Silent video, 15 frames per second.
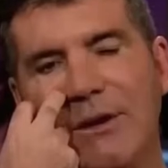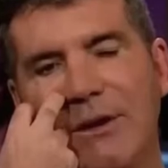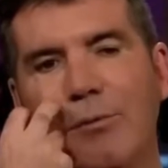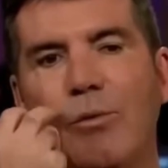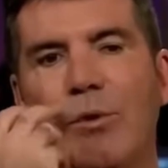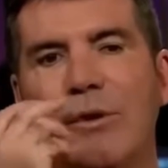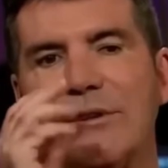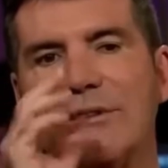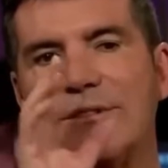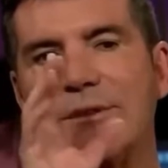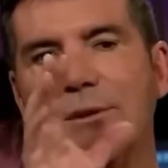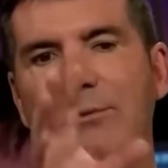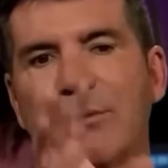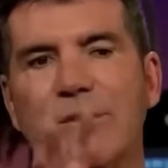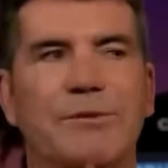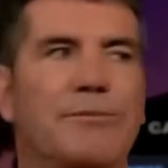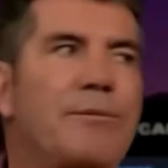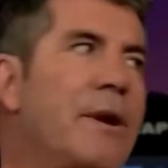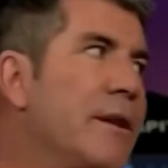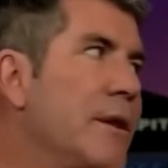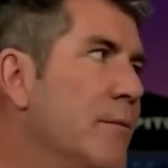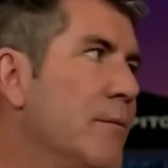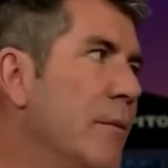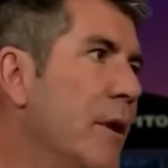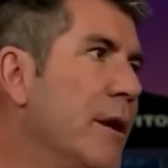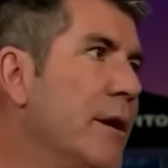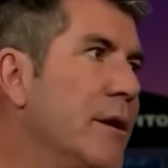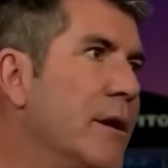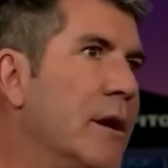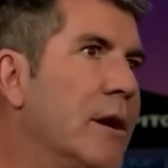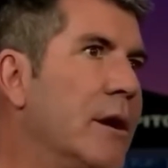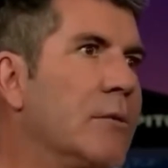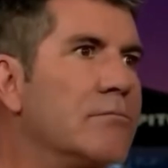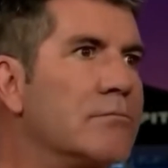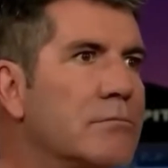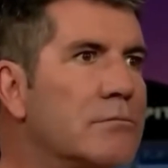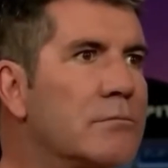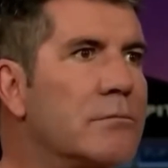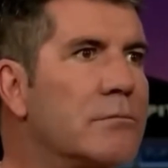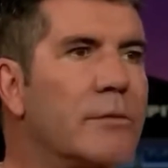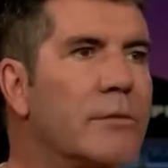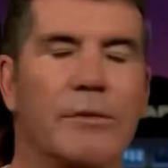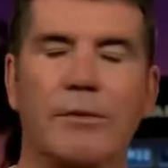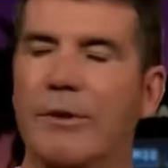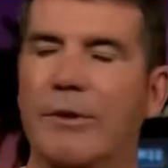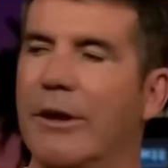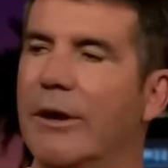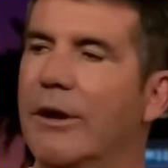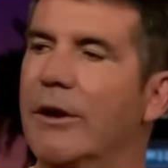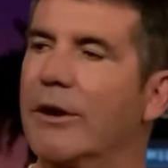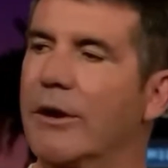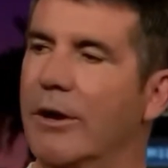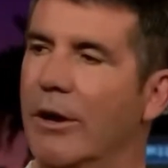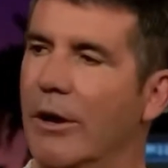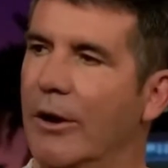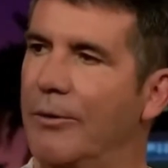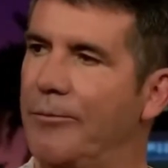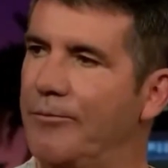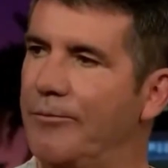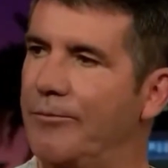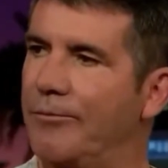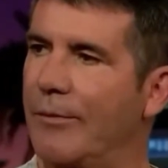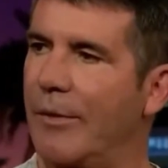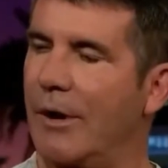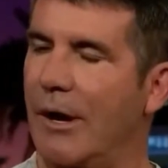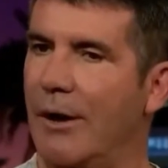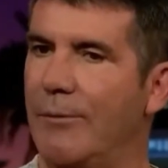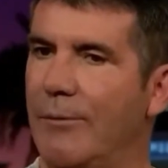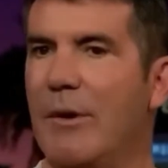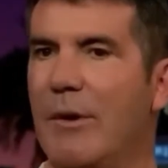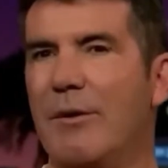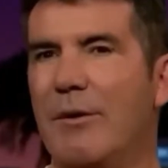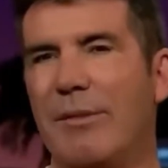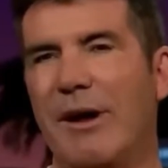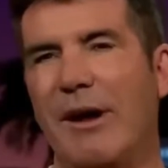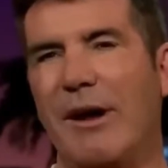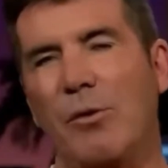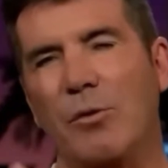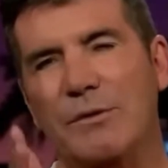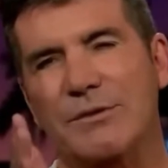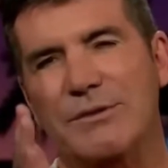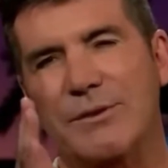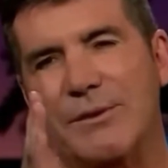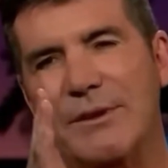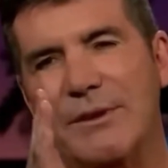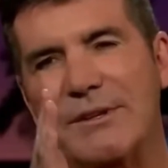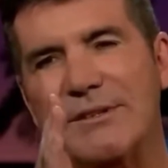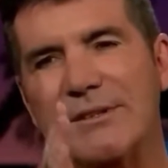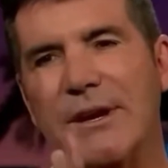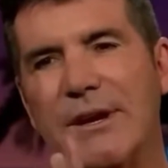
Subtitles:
and had so much more to offer the world. The tragic circumstances of Liam's passing, falling from a